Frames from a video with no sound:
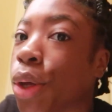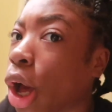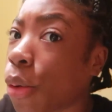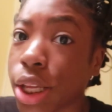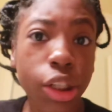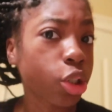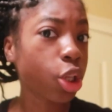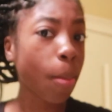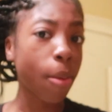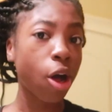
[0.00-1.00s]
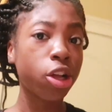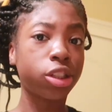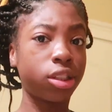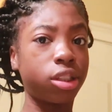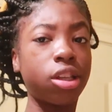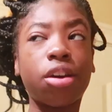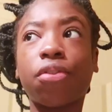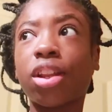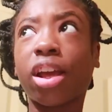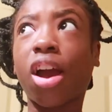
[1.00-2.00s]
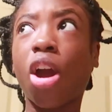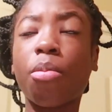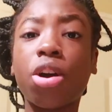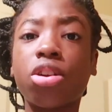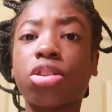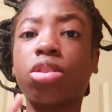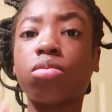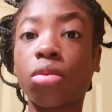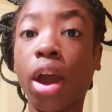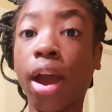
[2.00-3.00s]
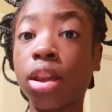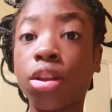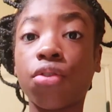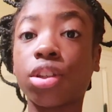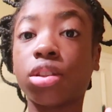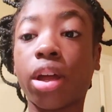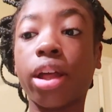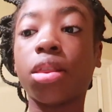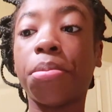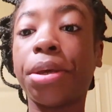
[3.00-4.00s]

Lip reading: we always go to the malls and stuff, and like our malls where I live is not the